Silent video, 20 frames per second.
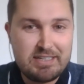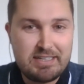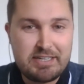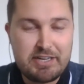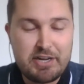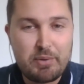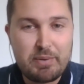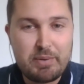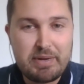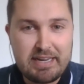
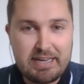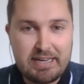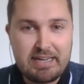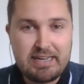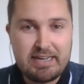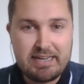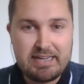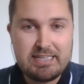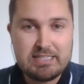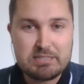
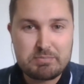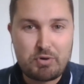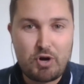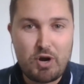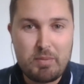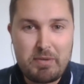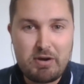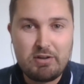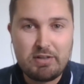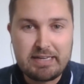it is
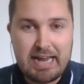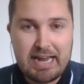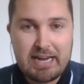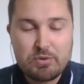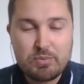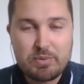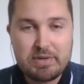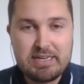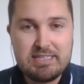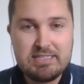primarily
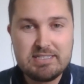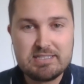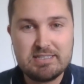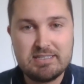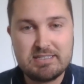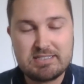equities.